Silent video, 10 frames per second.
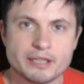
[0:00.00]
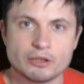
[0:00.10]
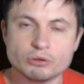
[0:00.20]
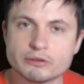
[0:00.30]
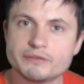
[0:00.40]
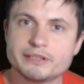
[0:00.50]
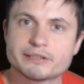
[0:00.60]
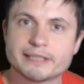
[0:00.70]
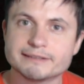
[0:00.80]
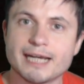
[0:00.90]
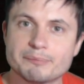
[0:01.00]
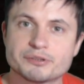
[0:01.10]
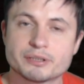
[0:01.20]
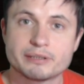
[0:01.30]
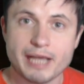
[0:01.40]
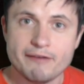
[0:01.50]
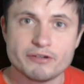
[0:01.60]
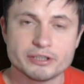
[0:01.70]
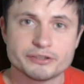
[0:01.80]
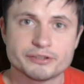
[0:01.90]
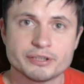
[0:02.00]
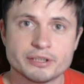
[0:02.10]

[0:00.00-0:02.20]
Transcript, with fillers: And all of these collapsed caverns